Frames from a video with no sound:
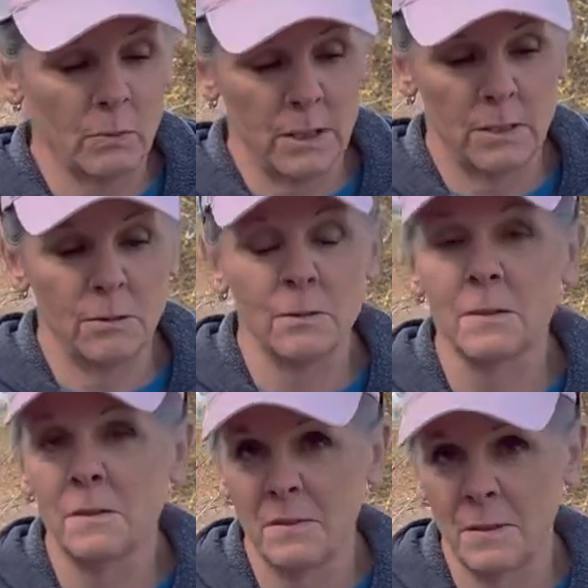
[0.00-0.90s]
We
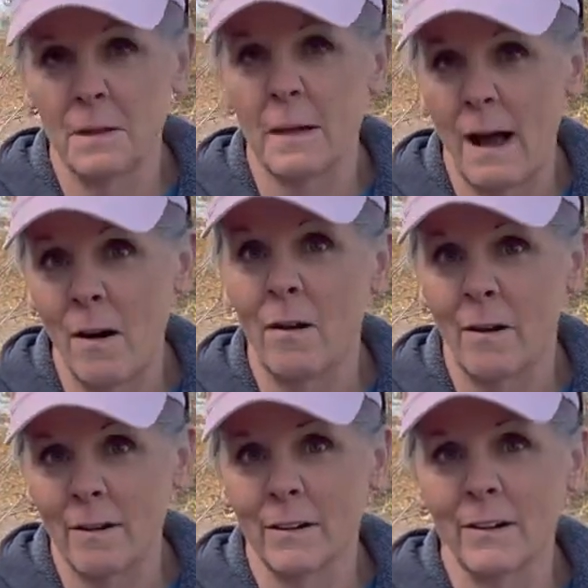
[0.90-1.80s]
used the
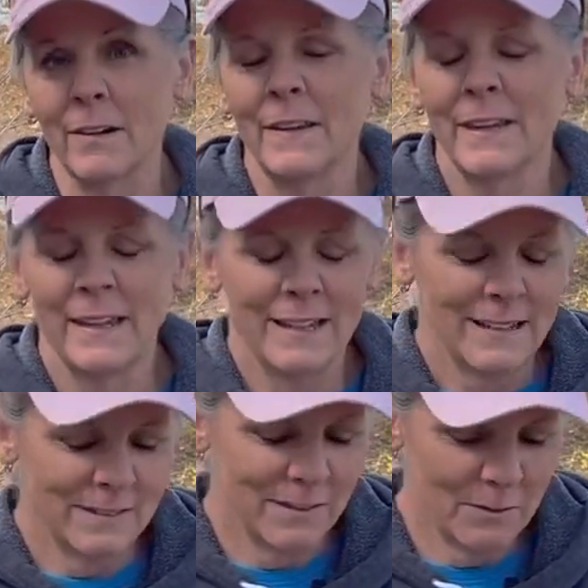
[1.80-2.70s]
auger
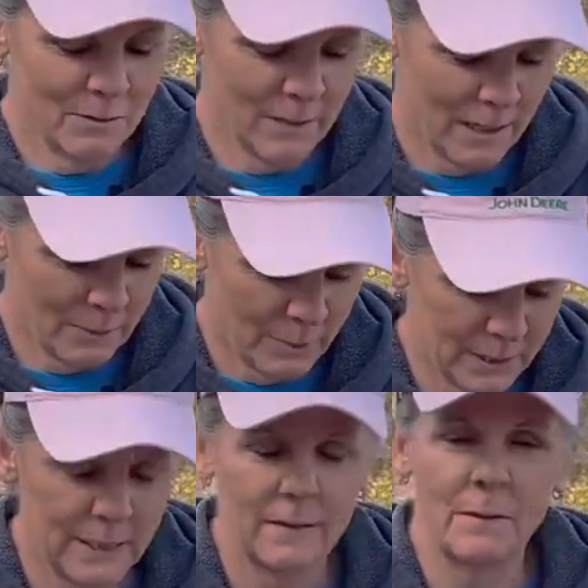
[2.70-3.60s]
to
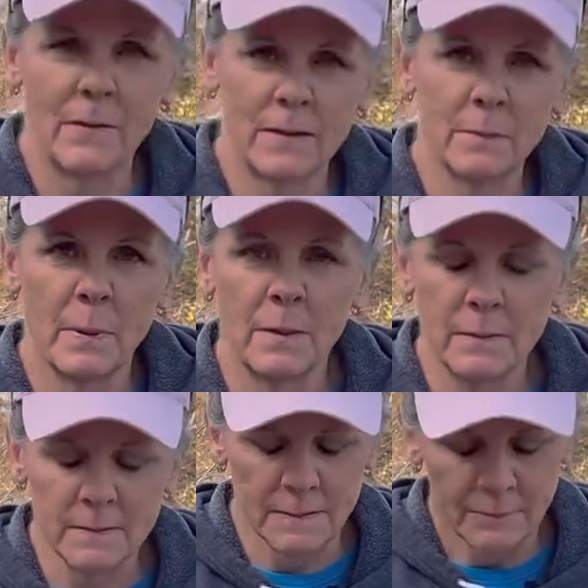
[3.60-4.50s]
put in the fence
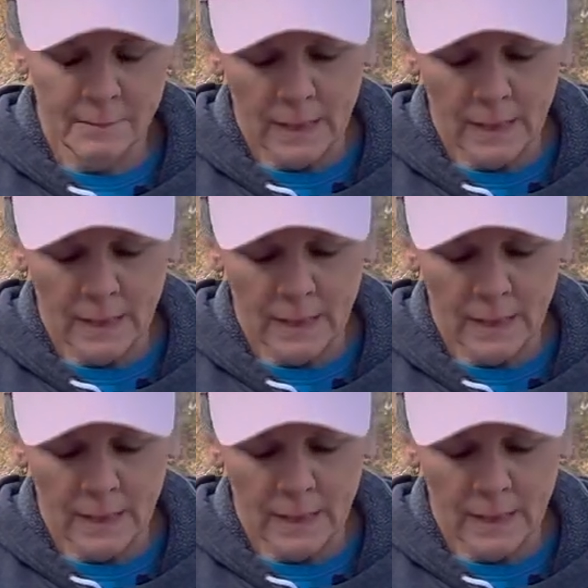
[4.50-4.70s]
post.